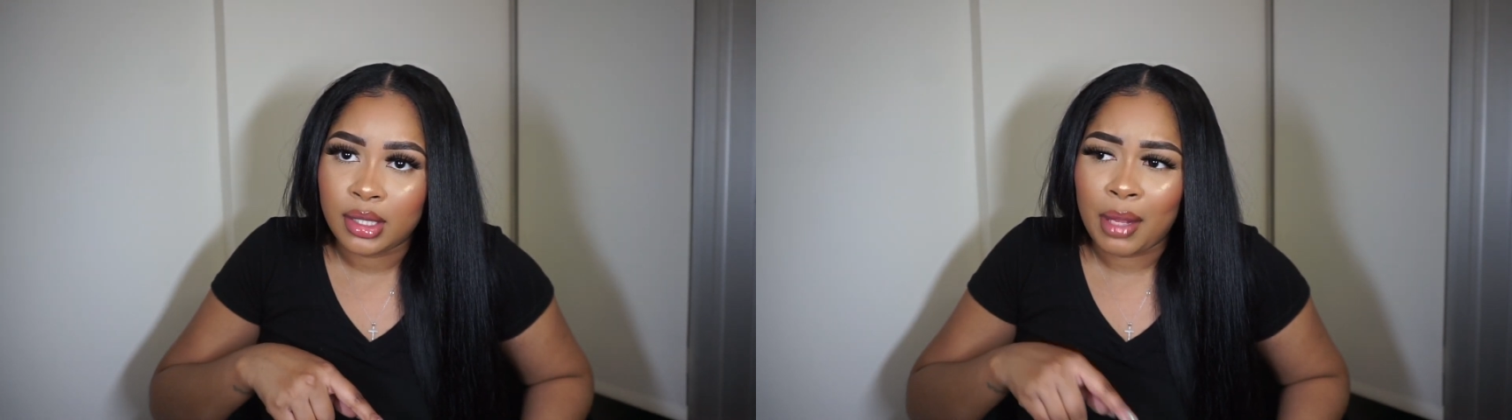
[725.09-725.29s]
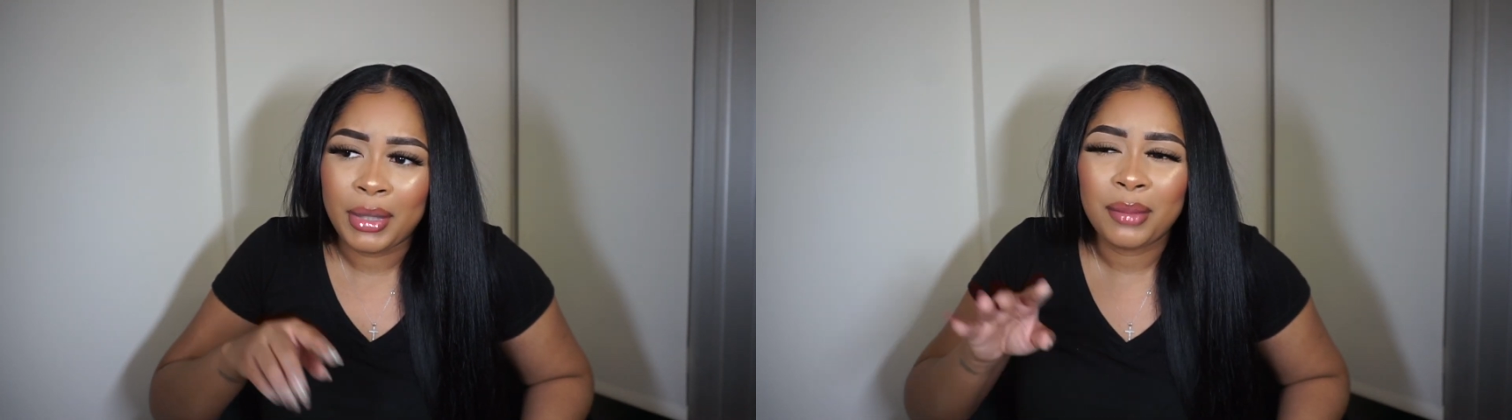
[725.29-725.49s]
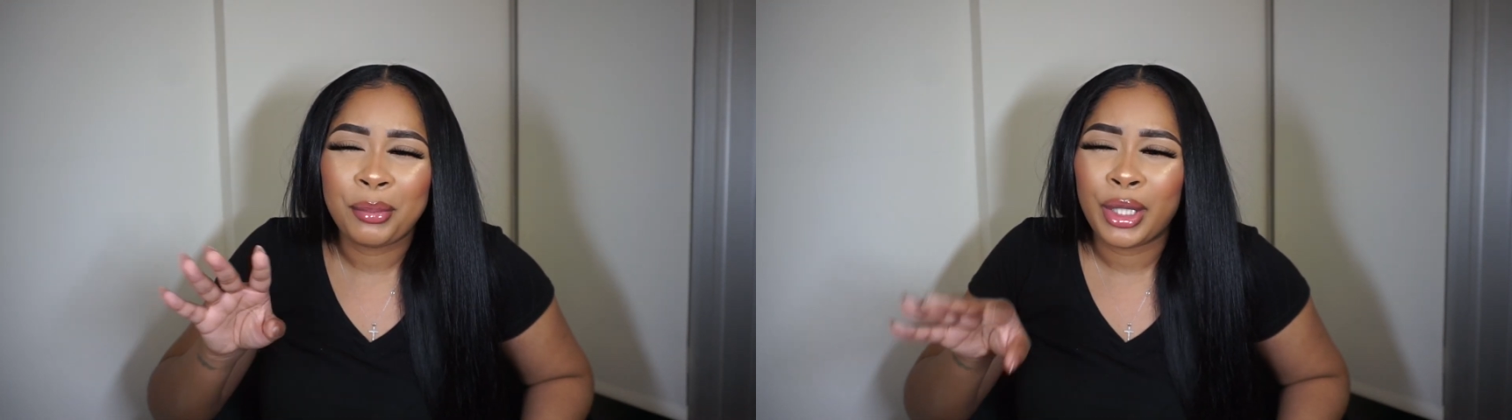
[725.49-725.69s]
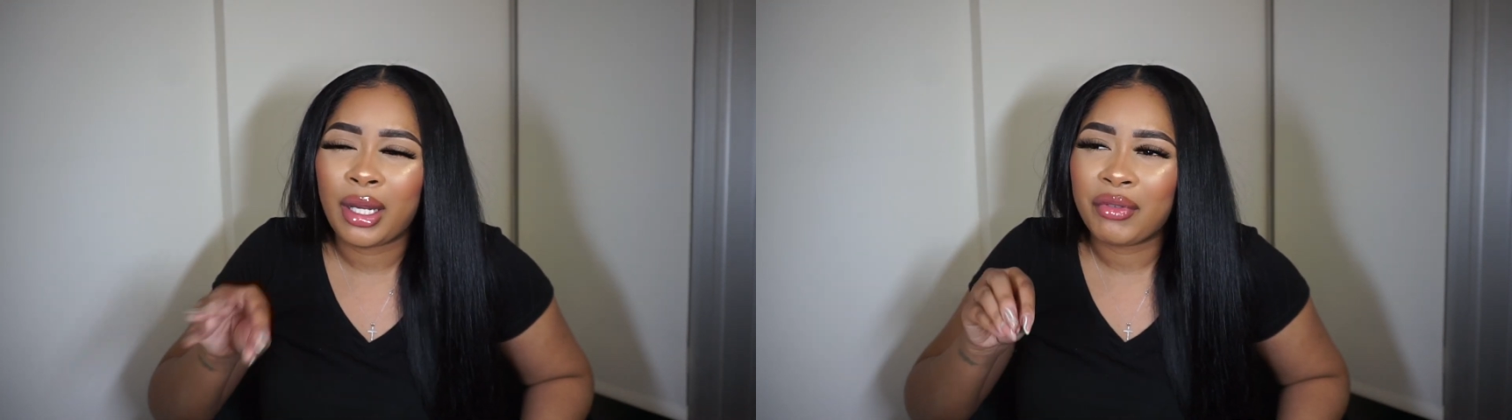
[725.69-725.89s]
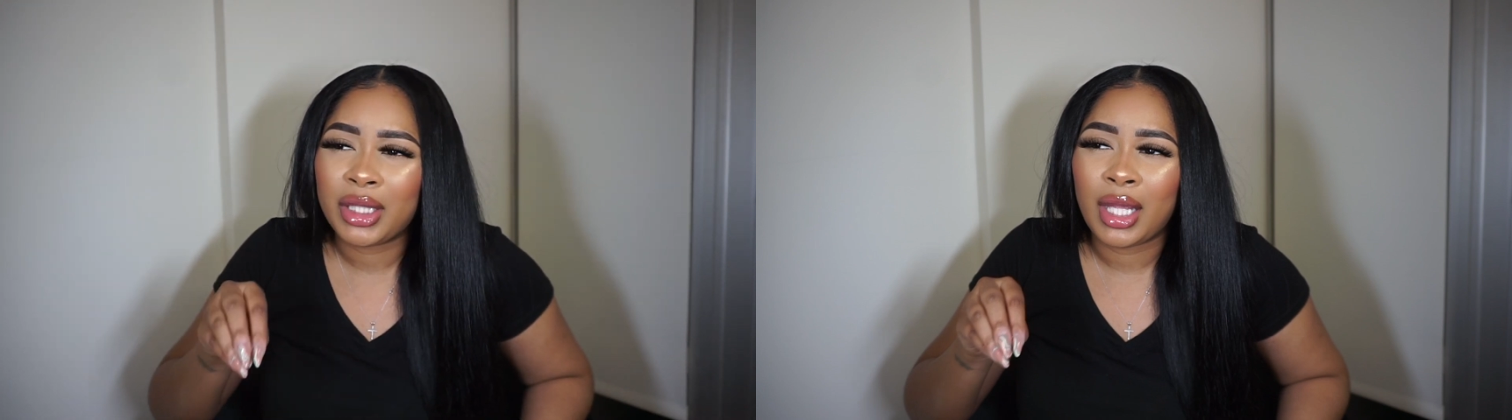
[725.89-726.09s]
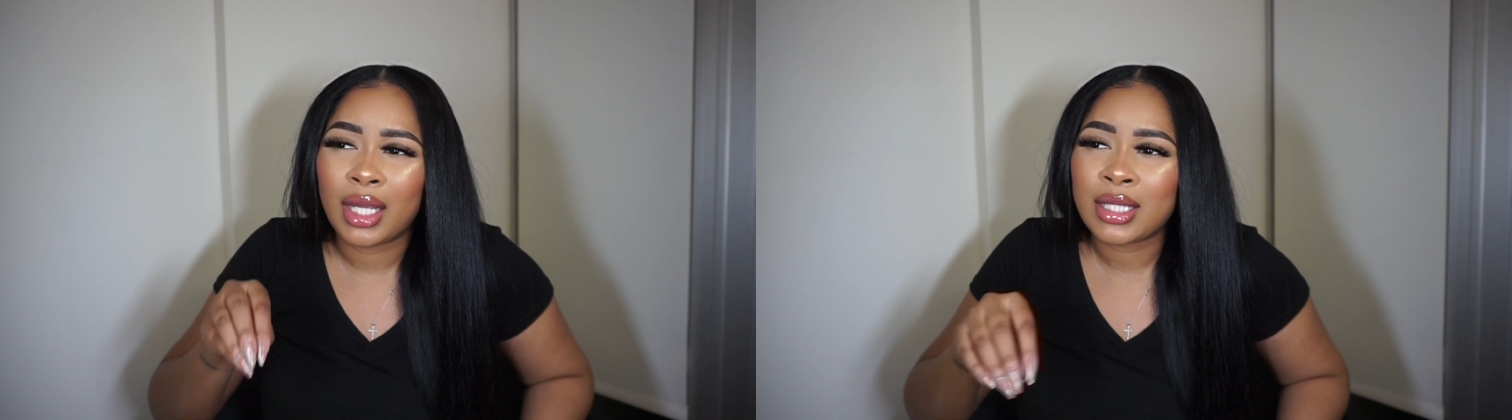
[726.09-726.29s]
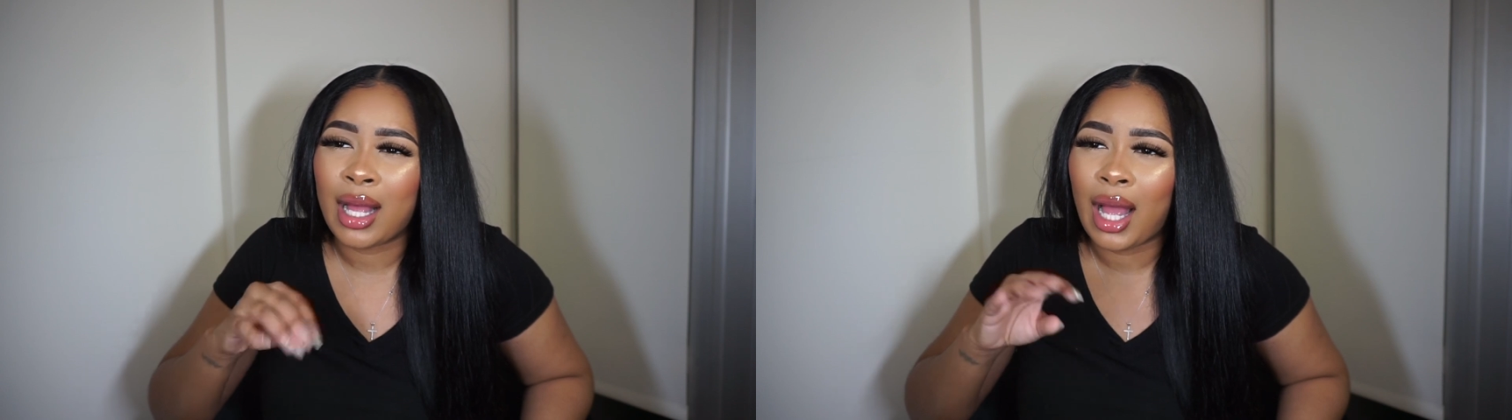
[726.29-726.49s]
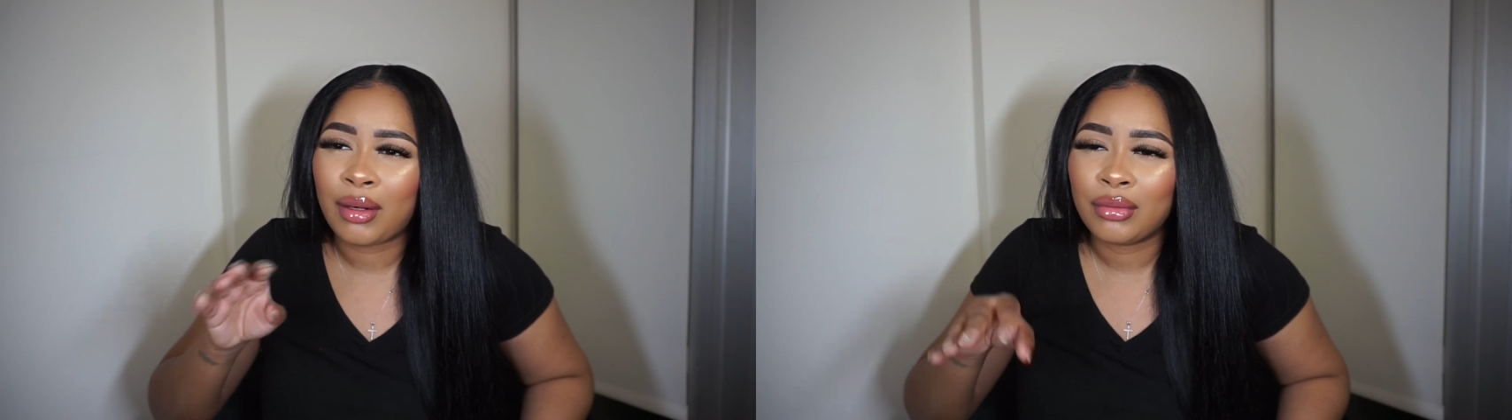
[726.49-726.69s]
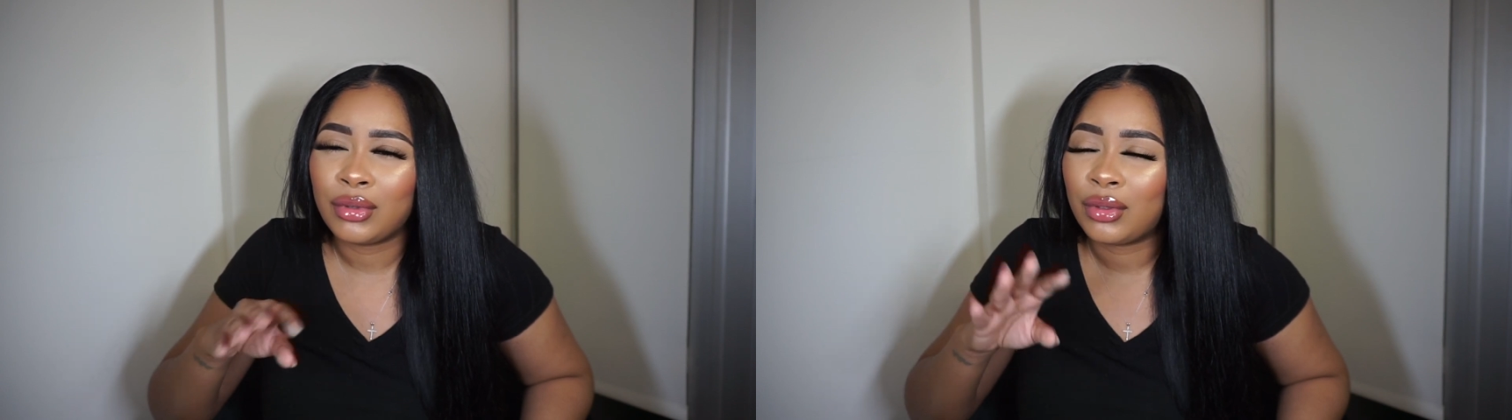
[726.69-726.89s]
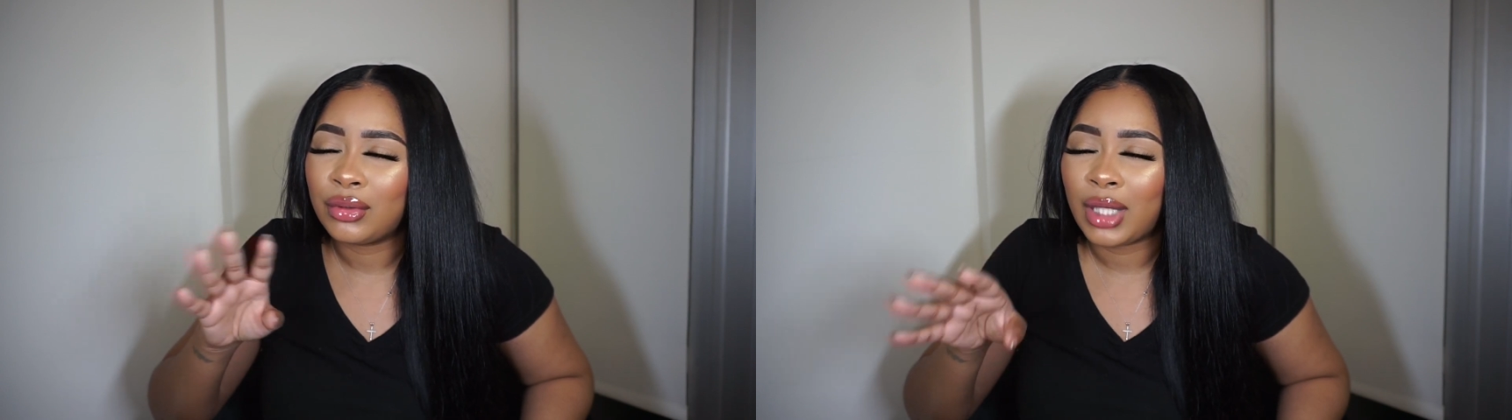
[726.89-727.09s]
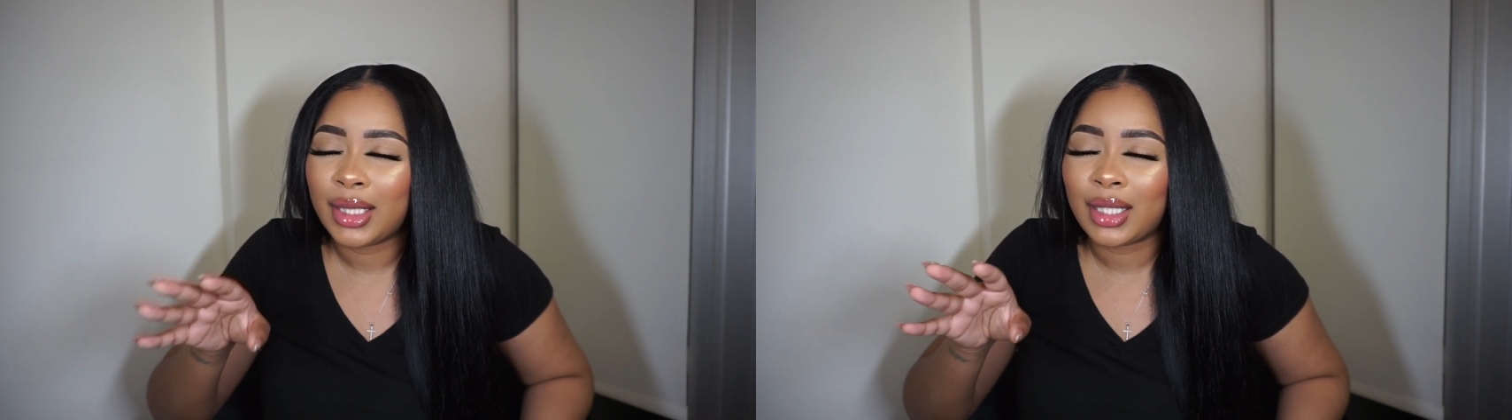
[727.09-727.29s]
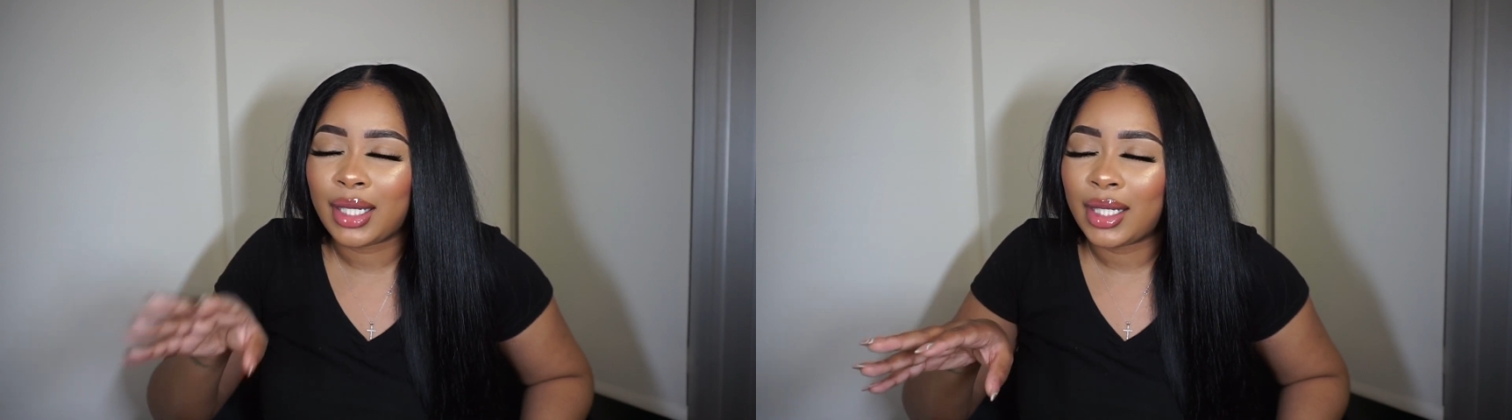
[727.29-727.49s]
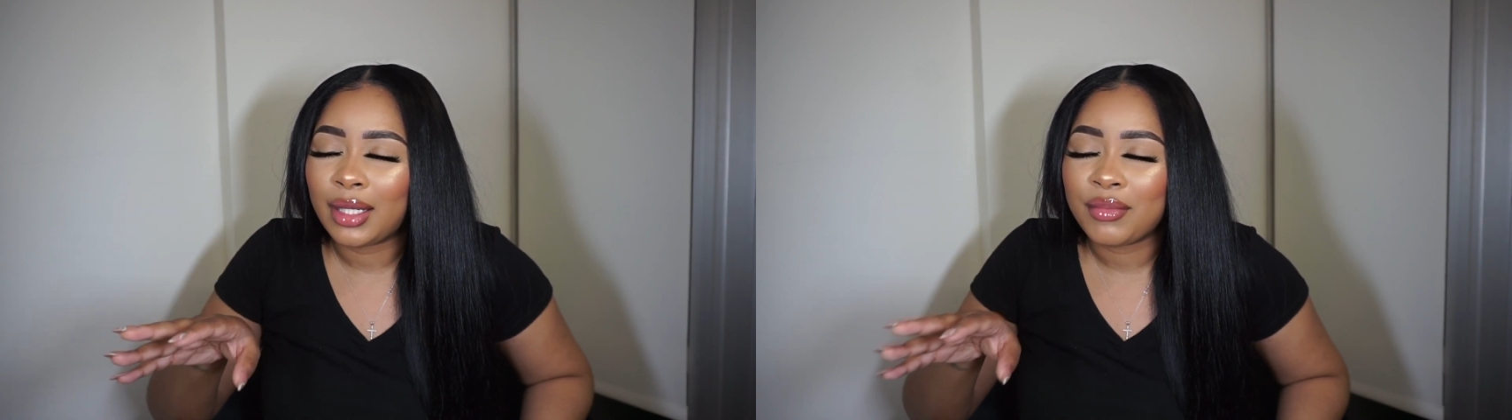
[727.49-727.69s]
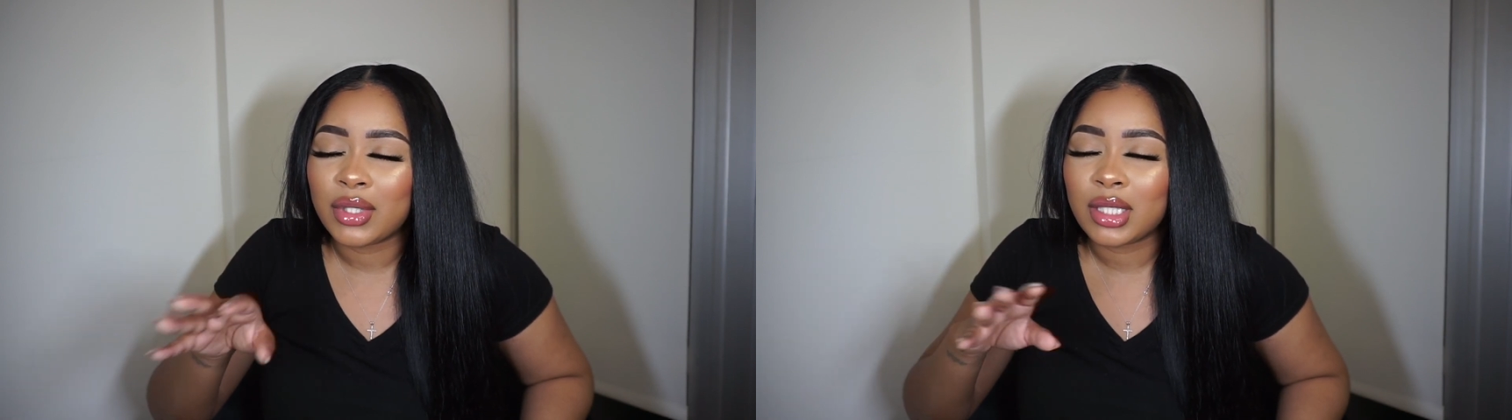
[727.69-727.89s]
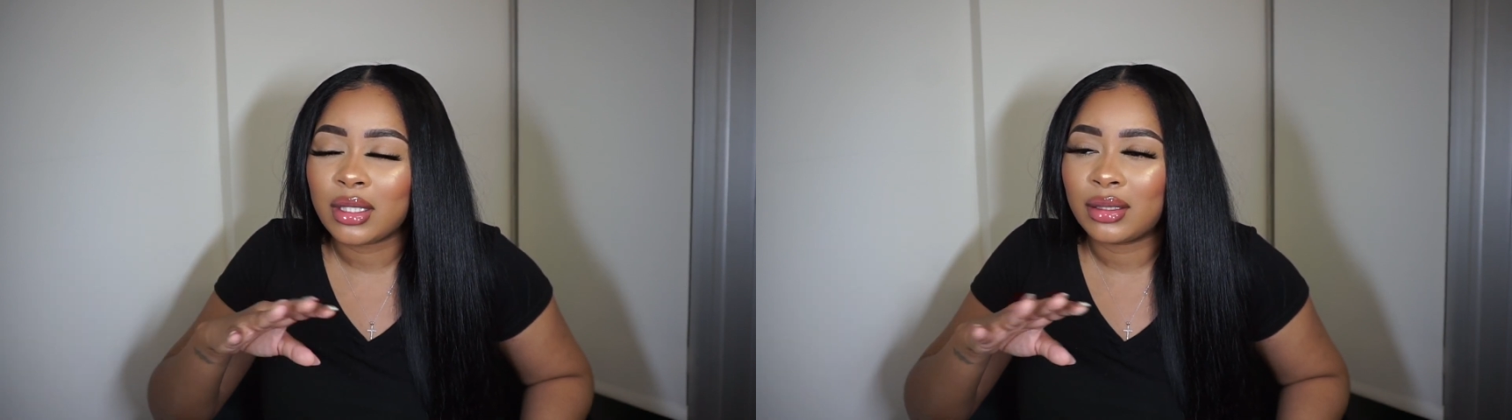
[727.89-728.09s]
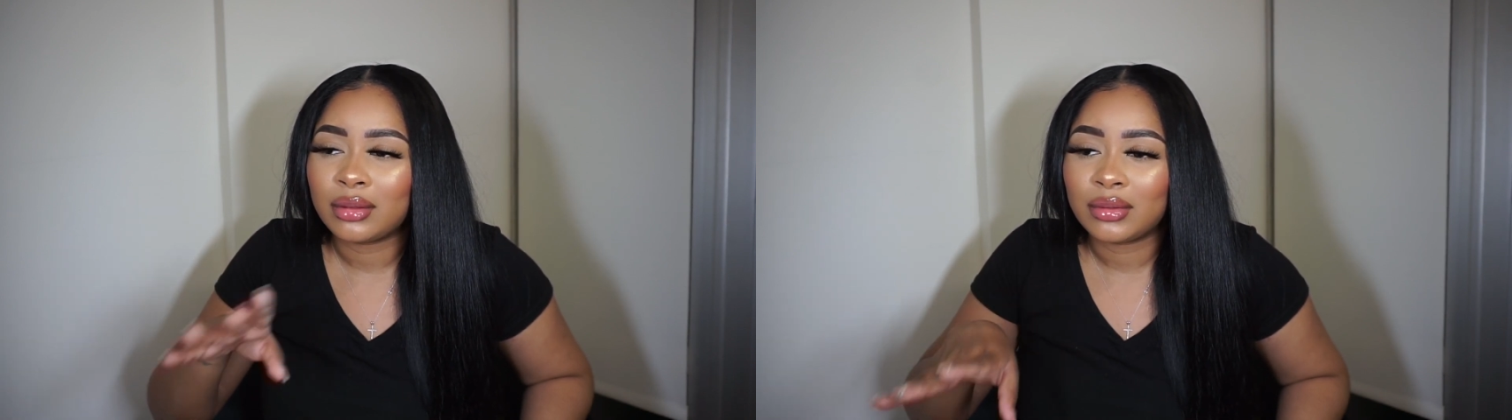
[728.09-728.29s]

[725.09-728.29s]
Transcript: I'm gonna put everything, because I don't know like the names,